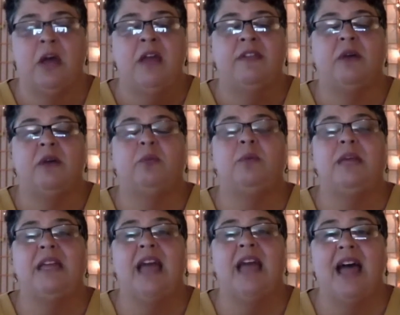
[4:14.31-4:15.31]
that we
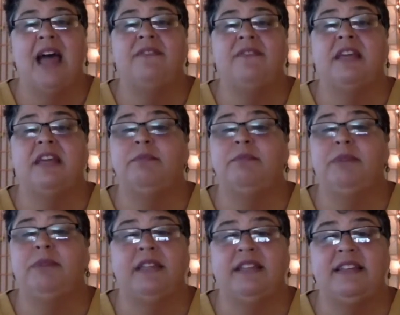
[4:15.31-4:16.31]
have the
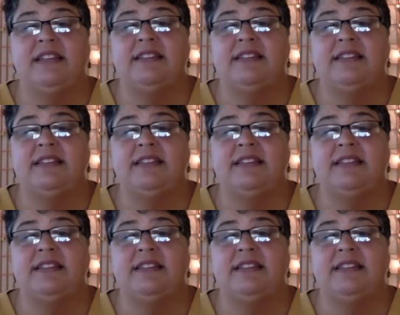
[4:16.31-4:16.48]
ability